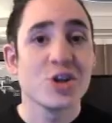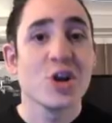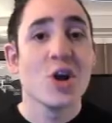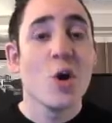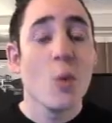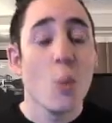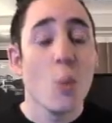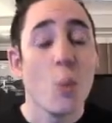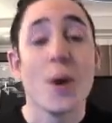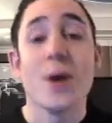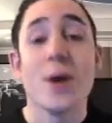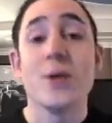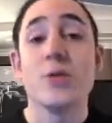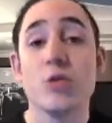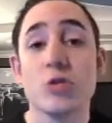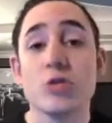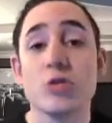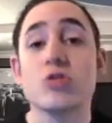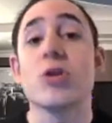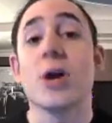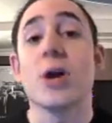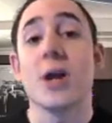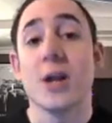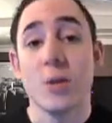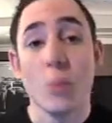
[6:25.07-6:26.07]
when you're trying
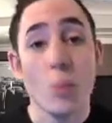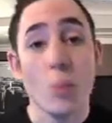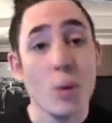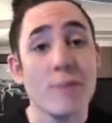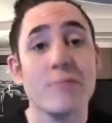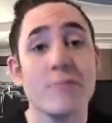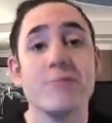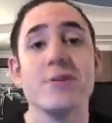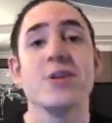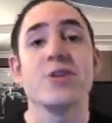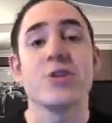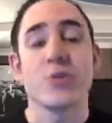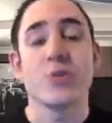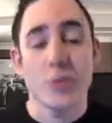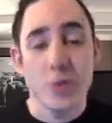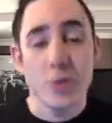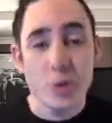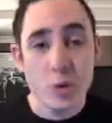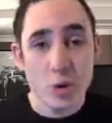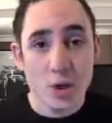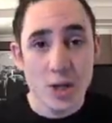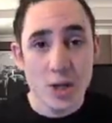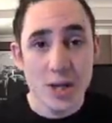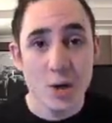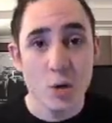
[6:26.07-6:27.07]
to 1v3 or
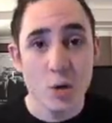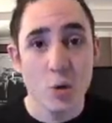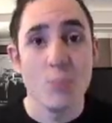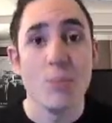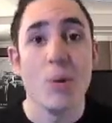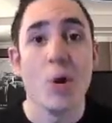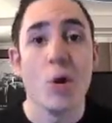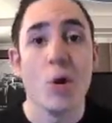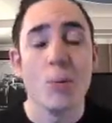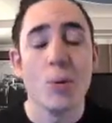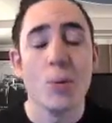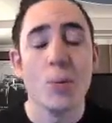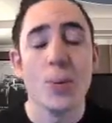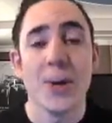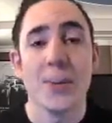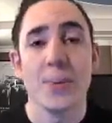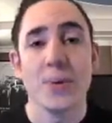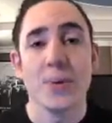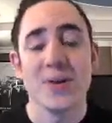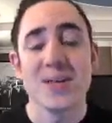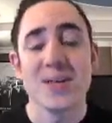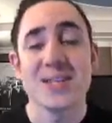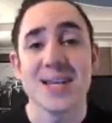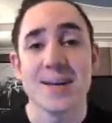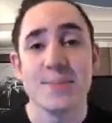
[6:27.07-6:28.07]
kill multiple people at the
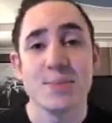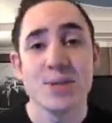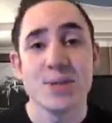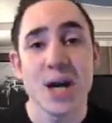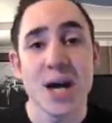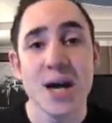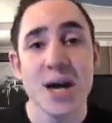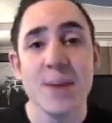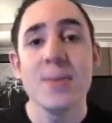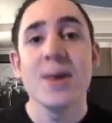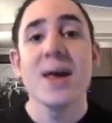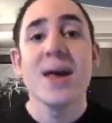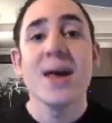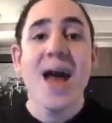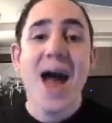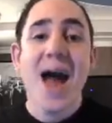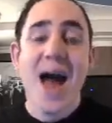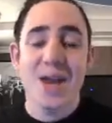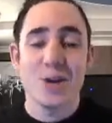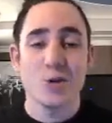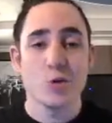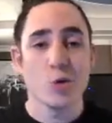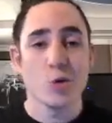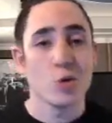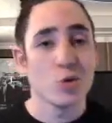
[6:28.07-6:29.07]
same time and
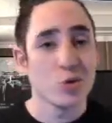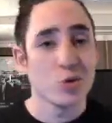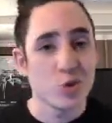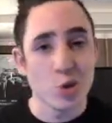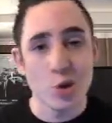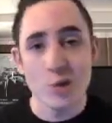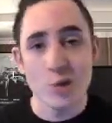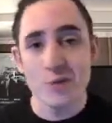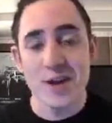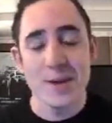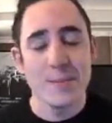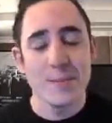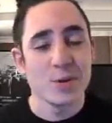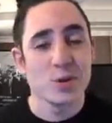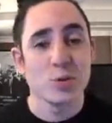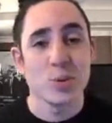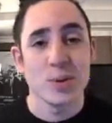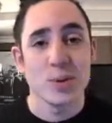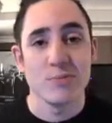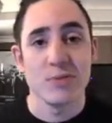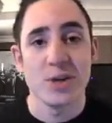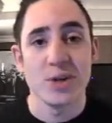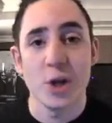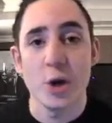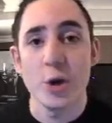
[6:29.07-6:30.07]
you're sort of in between
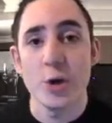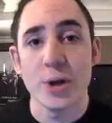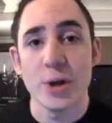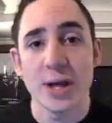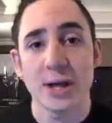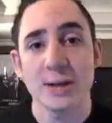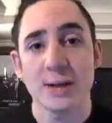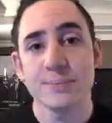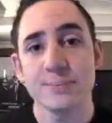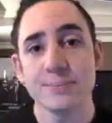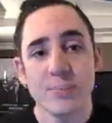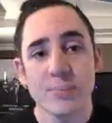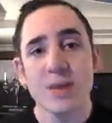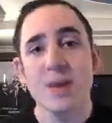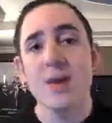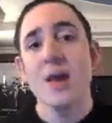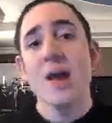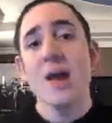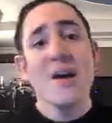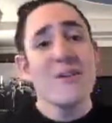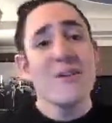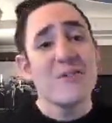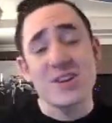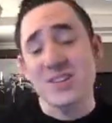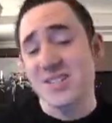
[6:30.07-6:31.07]
reloading. For
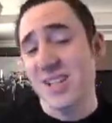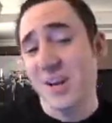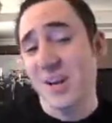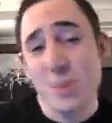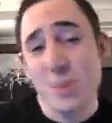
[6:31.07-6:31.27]
example, I